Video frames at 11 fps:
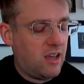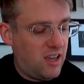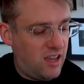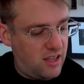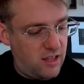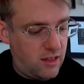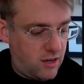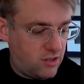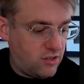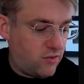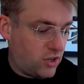And then
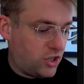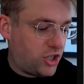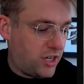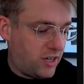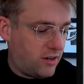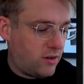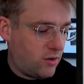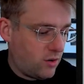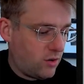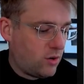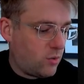there's a version
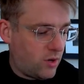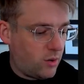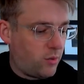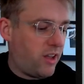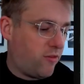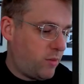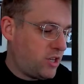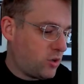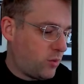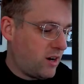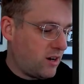where we have b
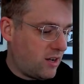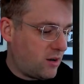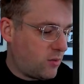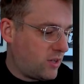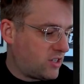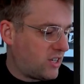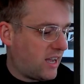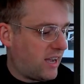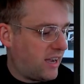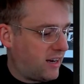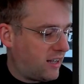squared on one side